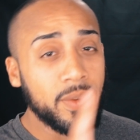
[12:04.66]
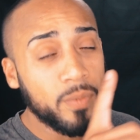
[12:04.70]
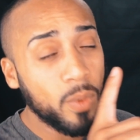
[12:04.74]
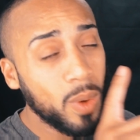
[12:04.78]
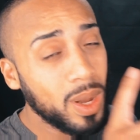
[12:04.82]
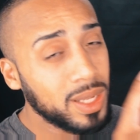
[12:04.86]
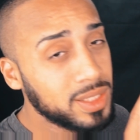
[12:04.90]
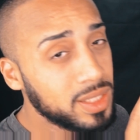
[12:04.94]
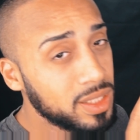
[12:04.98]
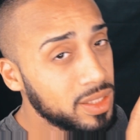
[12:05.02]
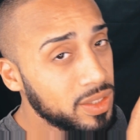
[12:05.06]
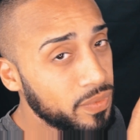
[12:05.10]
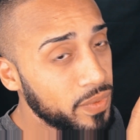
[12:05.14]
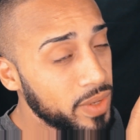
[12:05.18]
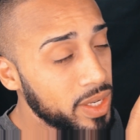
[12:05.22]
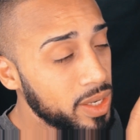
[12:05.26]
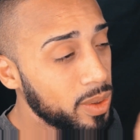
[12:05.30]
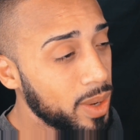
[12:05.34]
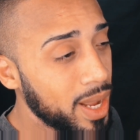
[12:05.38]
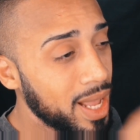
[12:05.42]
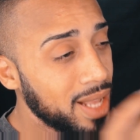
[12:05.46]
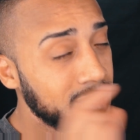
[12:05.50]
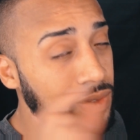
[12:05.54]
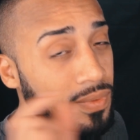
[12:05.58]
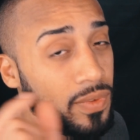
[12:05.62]
you for watching this
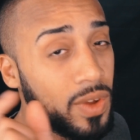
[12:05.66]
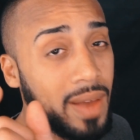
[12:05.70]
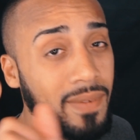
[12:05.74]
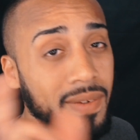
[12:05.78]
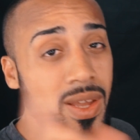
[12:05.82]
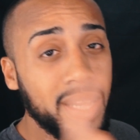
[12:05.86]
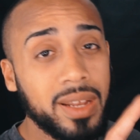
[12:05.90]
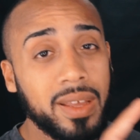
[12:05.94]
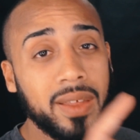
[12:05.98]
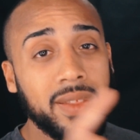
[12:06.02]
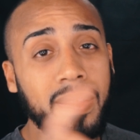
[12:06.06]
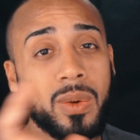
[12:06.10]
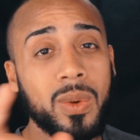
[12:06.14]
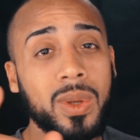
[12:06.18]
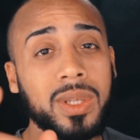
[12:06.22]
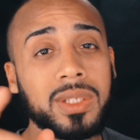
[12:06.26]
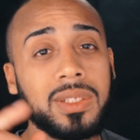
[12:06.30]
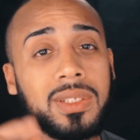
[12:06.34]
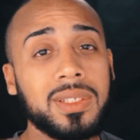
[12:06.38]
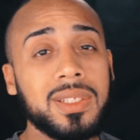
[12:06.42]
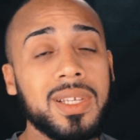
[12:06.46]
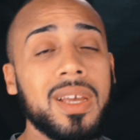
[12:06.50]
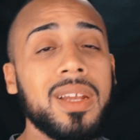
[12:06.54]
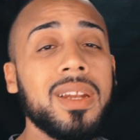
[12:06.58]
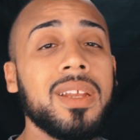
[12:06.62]
video, guys. If you have any other
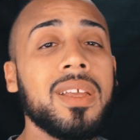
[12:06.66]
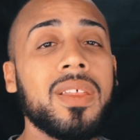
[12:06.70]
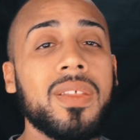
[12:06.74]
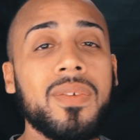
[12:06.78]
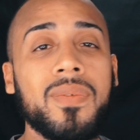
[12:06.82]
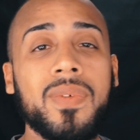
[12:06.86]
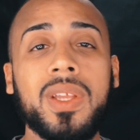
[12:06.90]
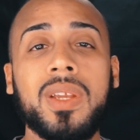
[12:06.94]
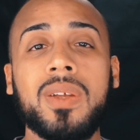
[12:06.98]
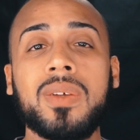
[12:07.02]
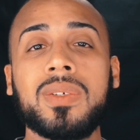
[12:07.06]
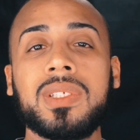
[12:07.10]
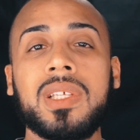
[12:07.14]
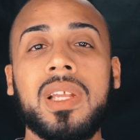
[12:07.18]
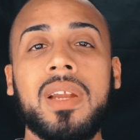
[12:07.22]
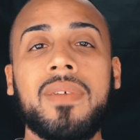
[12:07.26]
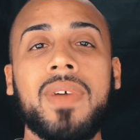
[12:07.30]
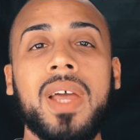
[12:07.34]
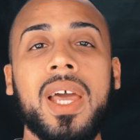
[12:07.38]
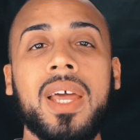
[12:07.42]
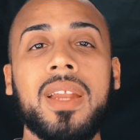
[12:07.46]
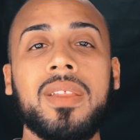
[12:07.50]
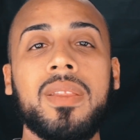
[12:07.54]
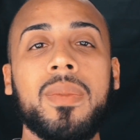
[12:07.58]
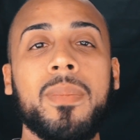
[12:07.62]
questions to any other videos that I've
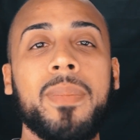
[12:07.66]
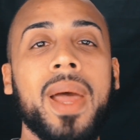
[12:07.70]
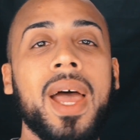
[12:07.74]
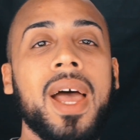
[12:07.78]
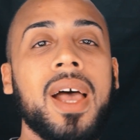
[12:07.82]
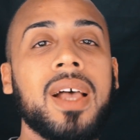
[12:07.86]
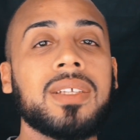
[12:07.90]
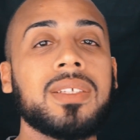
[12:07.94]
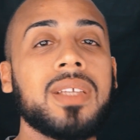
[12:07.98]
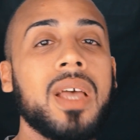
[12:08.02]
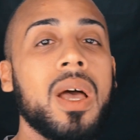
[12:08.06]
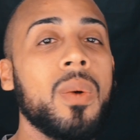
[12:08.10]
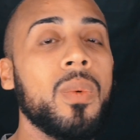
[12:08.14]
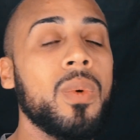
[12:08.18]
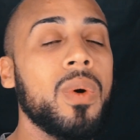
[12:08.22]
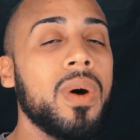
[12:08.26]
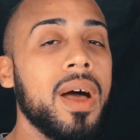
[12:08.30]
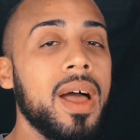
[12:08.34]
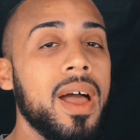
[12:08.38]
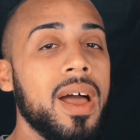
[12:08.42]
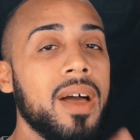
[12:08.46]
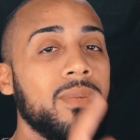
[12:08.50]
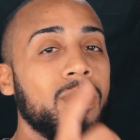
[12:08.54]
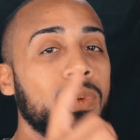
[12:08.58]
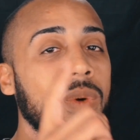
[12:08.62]
had in the past, I will
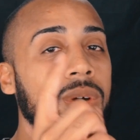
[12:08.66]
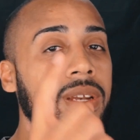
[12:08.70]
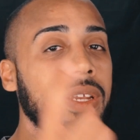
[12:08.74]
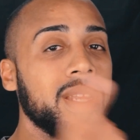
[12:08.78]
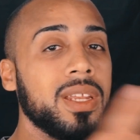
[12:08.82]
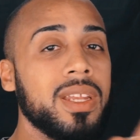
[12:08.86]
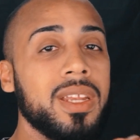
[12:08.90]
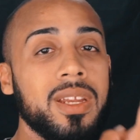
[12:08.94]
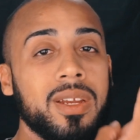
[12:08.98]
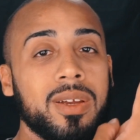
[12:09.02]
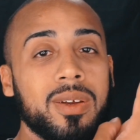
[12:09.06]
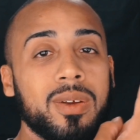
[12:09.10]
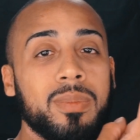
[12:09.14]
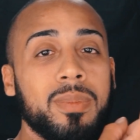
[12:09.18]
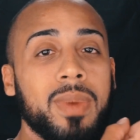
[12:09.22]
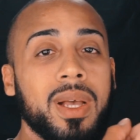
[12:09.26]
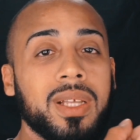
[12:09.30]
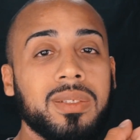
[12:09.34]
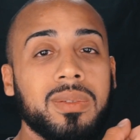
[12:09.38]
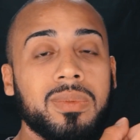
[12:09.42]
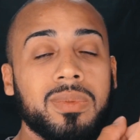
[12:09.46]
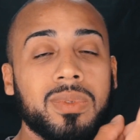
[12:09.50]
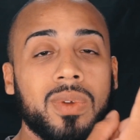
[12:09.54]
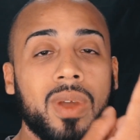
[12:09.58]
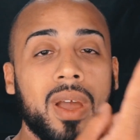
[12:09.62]
have one here. My
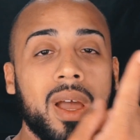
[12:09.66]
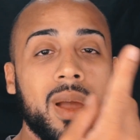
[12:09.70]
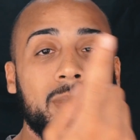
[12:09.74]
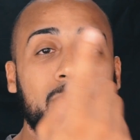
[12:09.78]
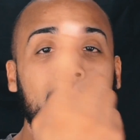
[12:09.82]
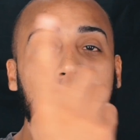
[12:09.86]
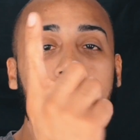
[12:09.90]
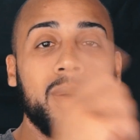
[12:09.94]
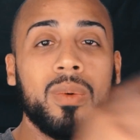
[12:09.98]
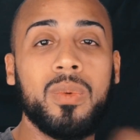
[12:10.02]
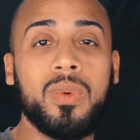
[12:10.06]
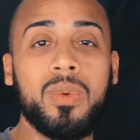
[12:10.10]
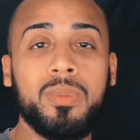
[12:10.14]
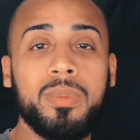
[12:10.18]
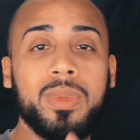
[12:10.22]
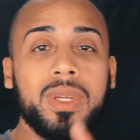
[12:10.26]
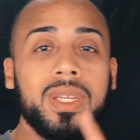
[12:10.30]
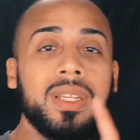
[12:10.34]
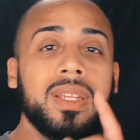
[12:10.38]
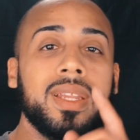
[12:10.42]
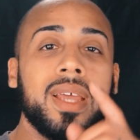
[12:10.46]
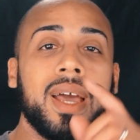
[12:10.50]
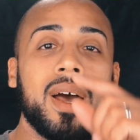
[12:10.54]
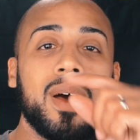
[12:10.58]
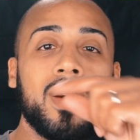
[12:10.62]
subscribe button will be
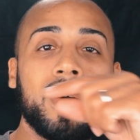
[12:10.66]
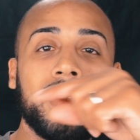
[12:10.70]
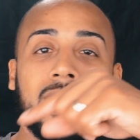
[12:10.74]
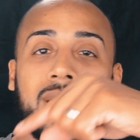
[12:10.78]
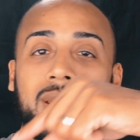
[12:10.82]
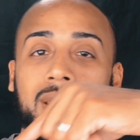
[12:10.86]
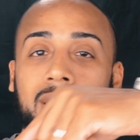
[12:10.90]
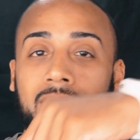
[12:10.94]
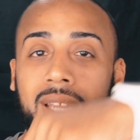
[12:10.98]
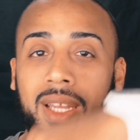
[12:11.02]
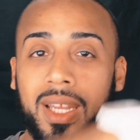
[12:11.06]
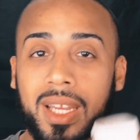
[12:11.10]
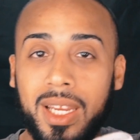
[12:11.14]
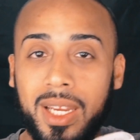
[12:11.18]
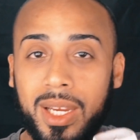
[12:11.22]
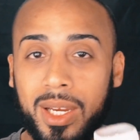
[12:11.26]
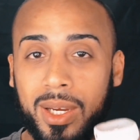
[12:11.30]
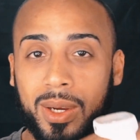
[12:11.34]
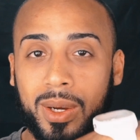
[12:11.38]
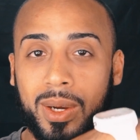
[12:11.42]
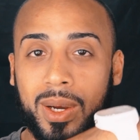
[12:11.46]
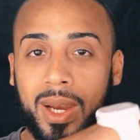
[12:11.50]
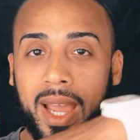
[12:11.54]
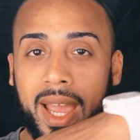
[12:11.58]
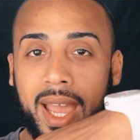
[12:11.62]
down
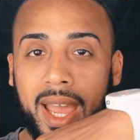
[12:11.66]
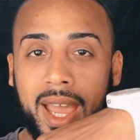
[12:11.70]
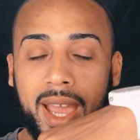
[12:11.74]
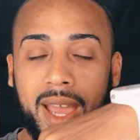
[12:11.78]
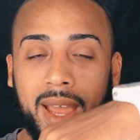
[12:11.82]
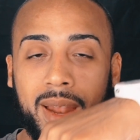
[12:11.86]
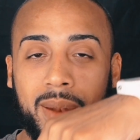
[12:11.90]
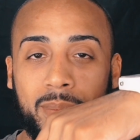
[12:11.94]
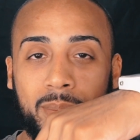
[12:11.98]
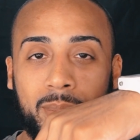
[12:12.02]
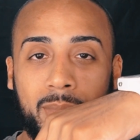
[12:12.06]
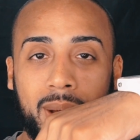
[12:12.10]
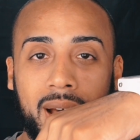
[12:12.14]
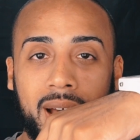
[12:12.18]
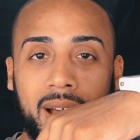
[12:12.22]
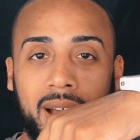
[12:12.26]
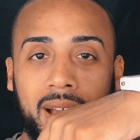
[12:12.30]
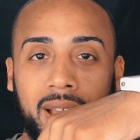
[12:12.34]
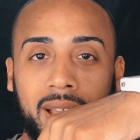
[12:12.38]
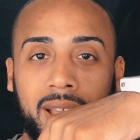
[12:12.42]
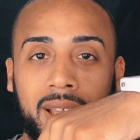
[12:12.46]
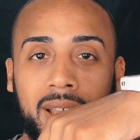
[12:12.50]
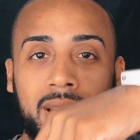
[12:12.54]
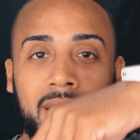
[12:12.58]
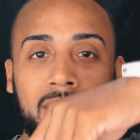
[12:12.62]
here, and
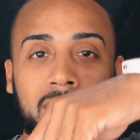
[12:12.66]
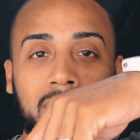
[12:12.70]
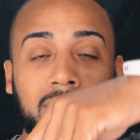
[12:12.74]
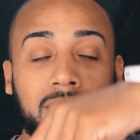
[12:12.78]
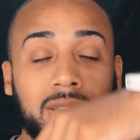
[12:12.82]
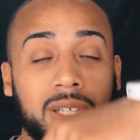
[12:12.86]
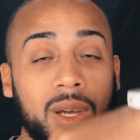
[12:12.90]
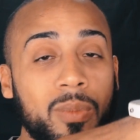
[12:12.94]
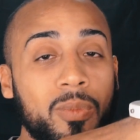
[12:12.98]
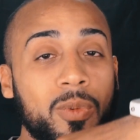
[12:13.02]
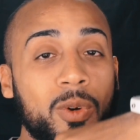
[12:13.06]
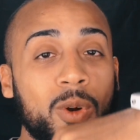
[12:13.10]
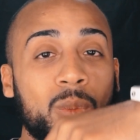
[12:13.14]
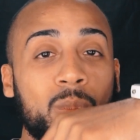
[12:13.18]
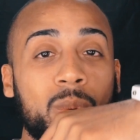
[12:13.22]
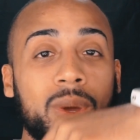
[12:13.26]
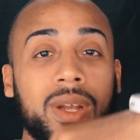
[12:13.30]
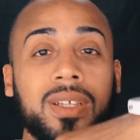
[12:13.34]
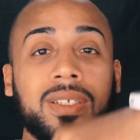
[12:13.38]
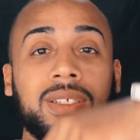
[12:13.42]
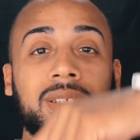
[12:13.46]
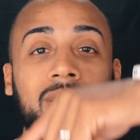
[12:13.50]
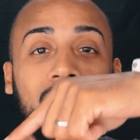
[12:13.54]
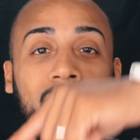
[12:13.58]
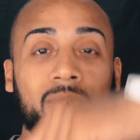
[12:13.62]
my jump rope
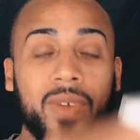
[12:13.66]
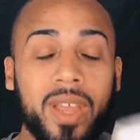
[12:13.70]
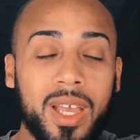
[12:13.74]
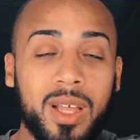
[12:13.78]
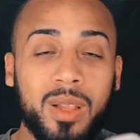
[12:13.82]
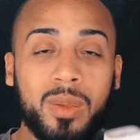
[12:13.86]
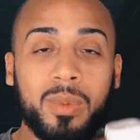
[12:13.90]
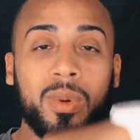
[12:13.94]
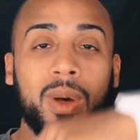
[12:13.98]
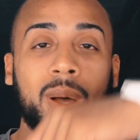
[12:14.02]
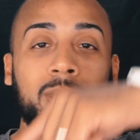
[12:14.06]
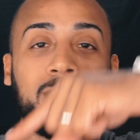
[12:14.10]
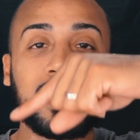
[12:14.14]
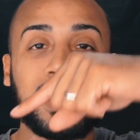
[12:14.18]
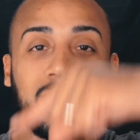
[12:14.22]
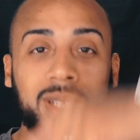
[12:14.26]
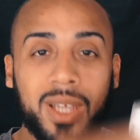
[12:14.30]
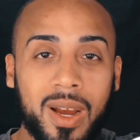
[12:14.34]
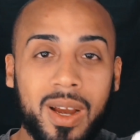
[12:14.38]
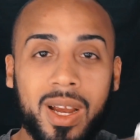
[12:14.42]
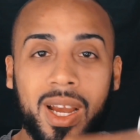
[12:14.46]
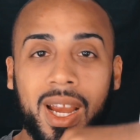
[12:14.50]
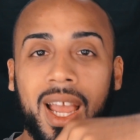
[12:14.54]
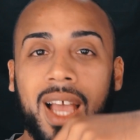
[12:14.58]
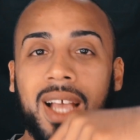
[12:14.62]
button is available. I'm
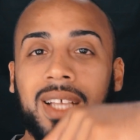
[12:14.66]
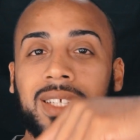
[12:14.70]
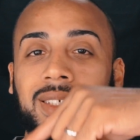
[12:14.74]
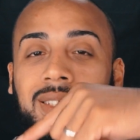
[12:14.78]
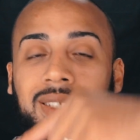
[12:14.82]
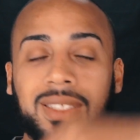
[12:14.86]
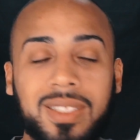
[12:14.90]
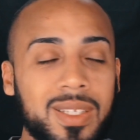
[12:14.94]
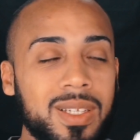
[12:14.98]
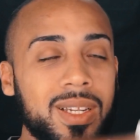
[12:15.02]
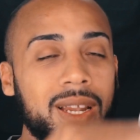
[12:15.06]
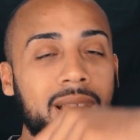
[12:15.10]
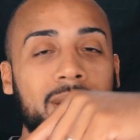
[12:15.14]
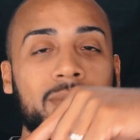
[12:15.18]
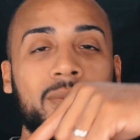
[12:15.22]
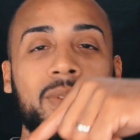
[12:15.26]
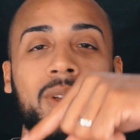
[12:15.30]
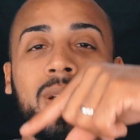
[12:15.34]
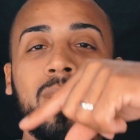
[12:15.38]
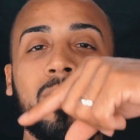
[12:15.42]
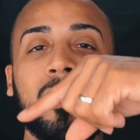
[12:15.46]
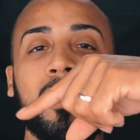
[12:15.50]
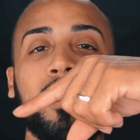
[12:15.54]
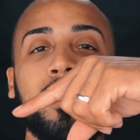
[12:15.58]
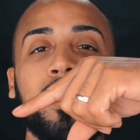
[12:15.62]
sorry, guys, it's still not
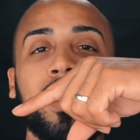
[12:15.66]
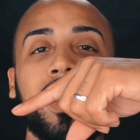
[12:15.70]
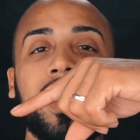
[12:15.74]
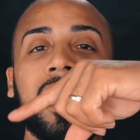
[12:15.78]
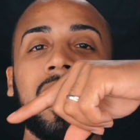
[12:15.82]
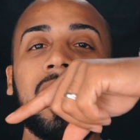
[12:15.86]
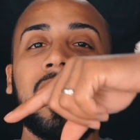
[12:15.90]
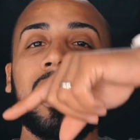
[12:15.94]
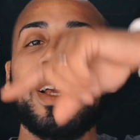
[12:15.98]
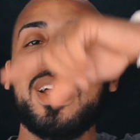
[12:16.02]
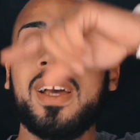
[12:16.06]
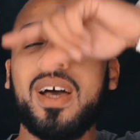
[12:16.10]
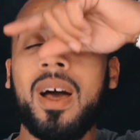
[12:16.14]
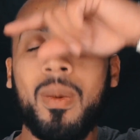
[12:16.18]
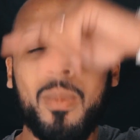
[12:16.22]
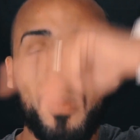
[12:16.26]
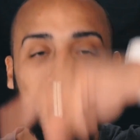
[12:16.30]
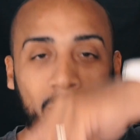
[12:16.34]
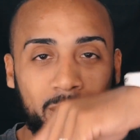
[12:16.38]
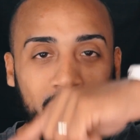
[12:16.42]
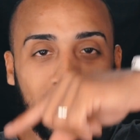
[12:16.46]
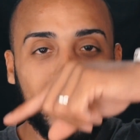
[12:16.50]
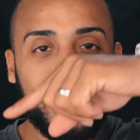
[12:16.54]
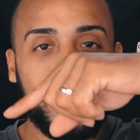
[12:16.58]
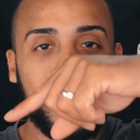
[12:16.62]
available, but I'm
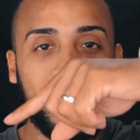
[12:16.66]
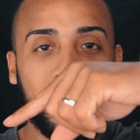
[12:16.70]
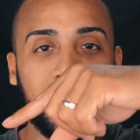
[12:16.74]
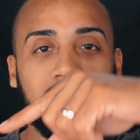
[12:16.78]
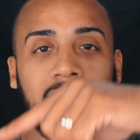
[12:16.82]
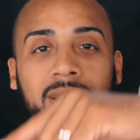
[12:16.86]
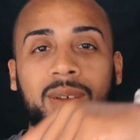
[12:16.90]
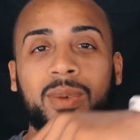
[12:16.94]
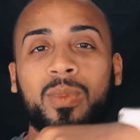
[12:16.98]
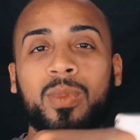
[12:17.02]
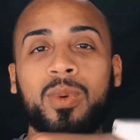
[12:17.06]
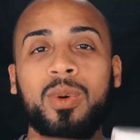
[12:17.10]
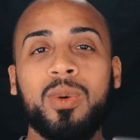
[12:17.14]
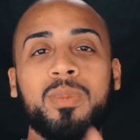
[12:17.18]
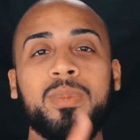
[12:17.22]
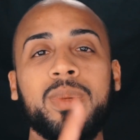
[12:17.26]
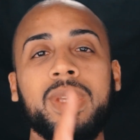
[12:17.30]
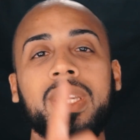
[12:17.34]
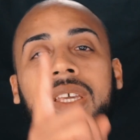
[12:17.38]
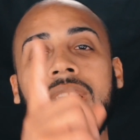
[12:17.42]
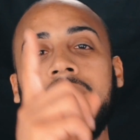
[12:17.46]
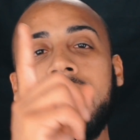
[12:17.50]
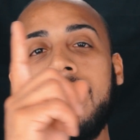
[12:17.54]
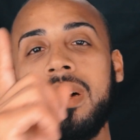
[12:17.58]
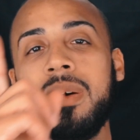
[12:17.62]
working on it. We'll
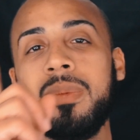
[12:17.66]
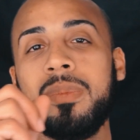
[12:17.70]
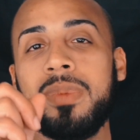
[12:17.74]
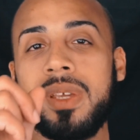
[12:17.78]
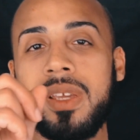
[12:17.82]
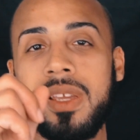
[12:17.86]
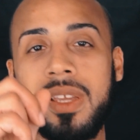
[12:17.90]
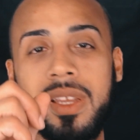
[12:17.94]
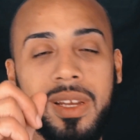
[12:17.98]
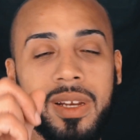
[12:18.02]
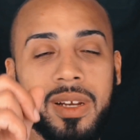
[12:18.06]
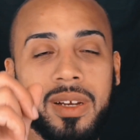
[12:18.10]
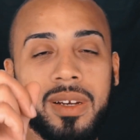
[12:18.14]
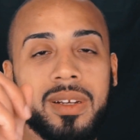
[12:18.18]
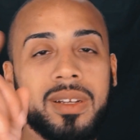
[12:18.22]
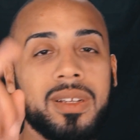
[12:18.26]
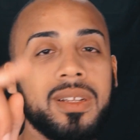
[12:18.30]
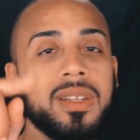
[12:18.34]
be up here.